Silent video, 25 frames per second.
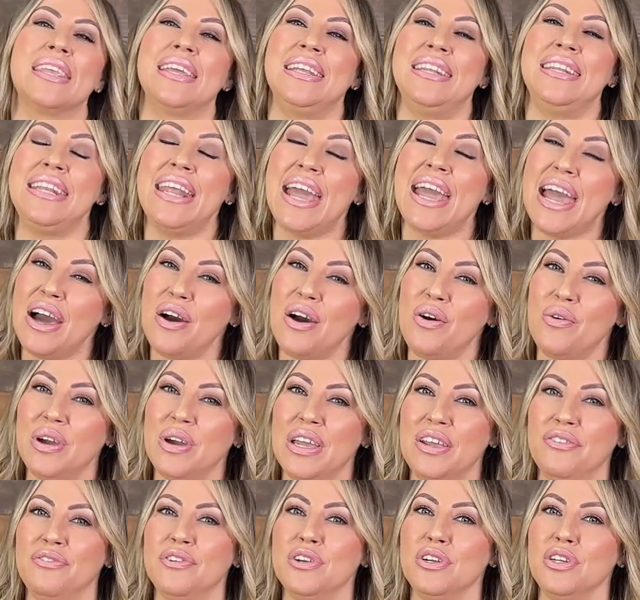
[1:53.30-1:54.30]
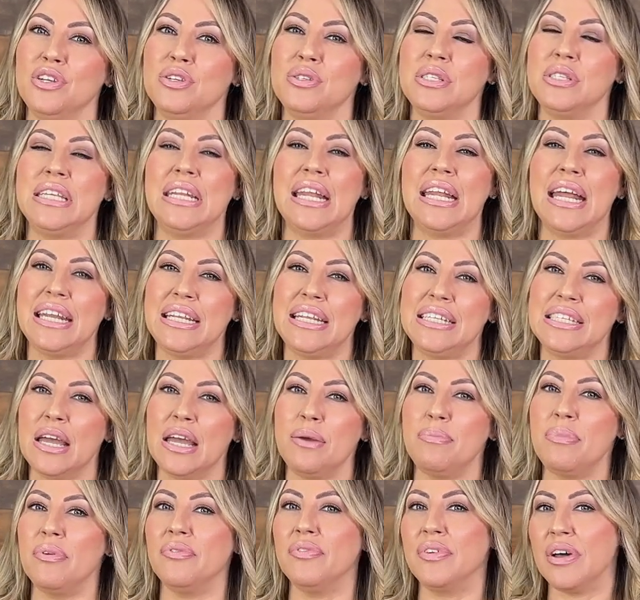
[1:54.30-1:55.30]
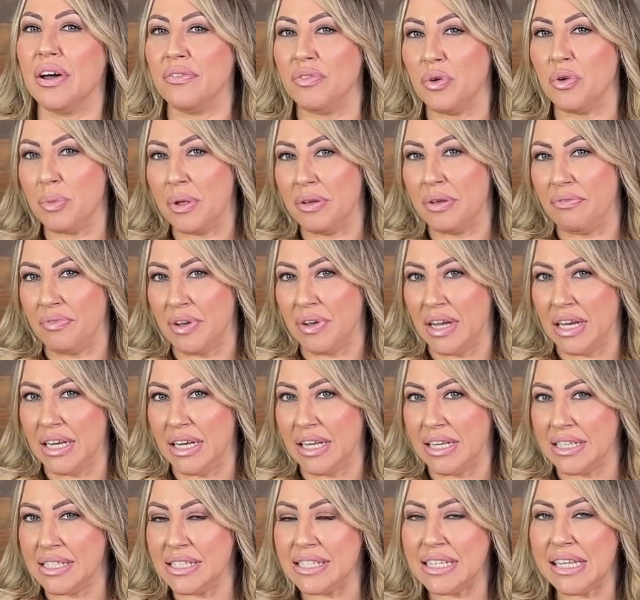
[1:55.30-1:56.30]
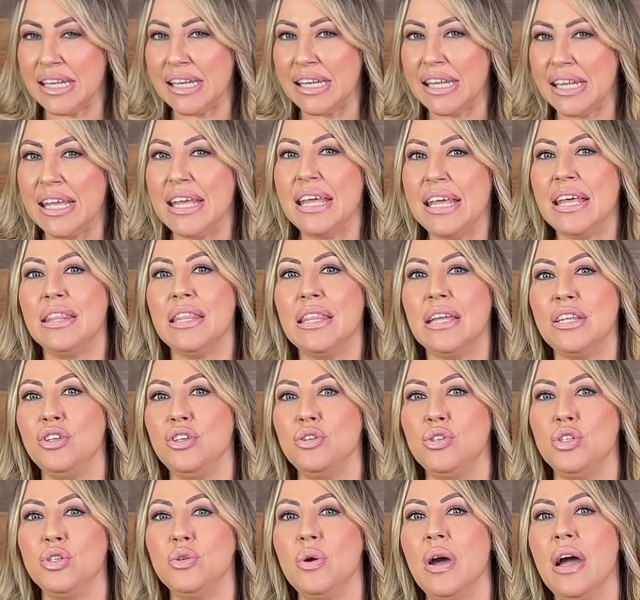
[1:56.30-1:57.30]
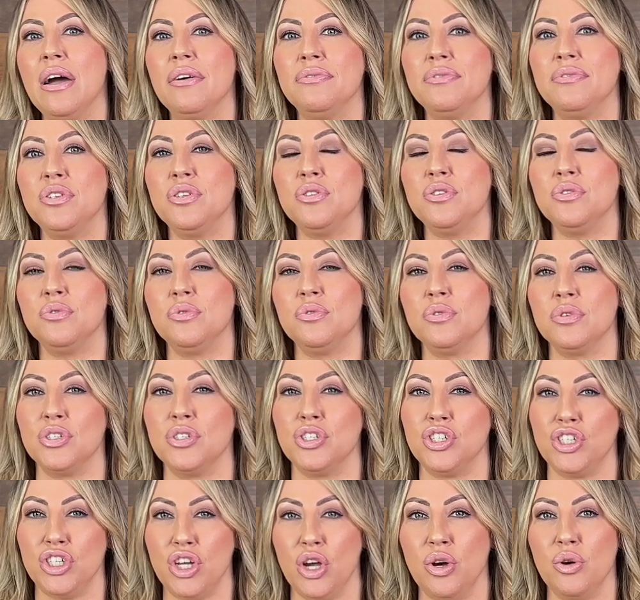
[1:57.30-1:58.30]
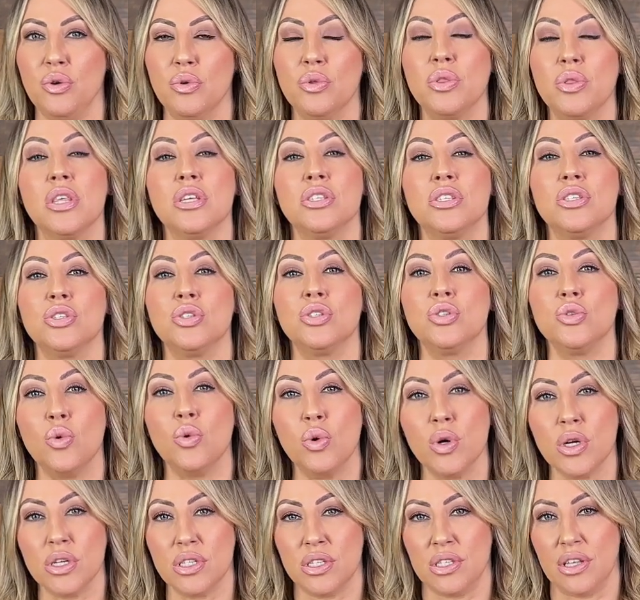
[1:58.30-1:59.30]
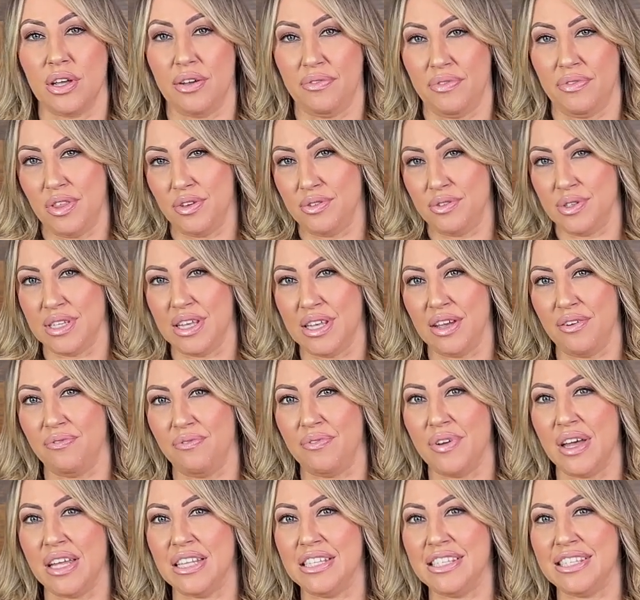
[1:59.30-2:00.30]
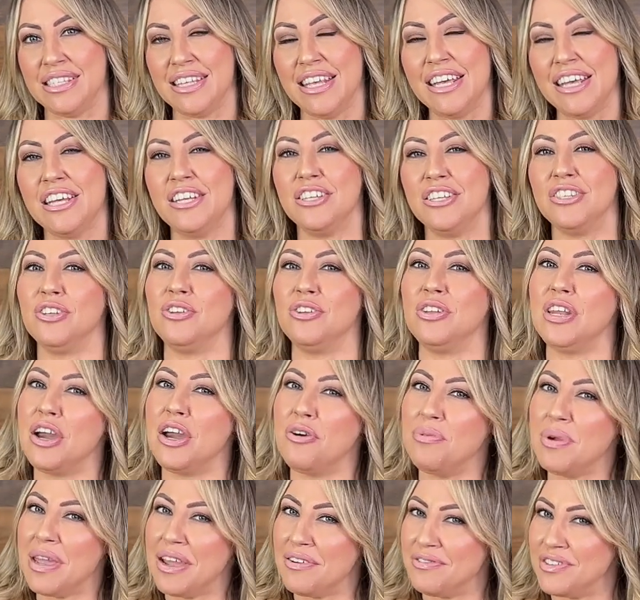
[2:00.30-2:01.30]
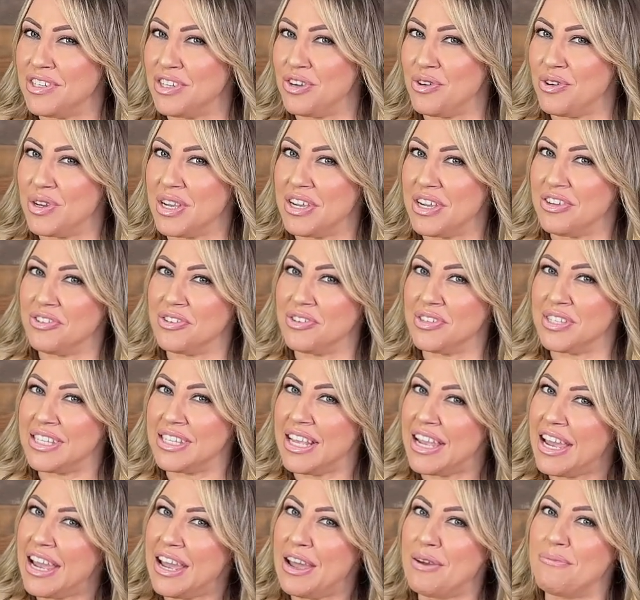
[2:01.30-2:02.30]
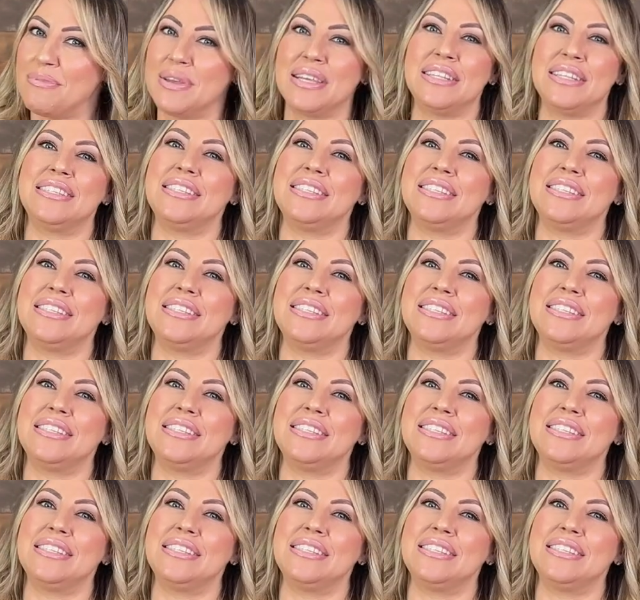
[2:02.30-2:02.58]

Now, if you're using any type of government financing, then you do have to show the source of those gift funds. So now we have to go to Uncle Sam and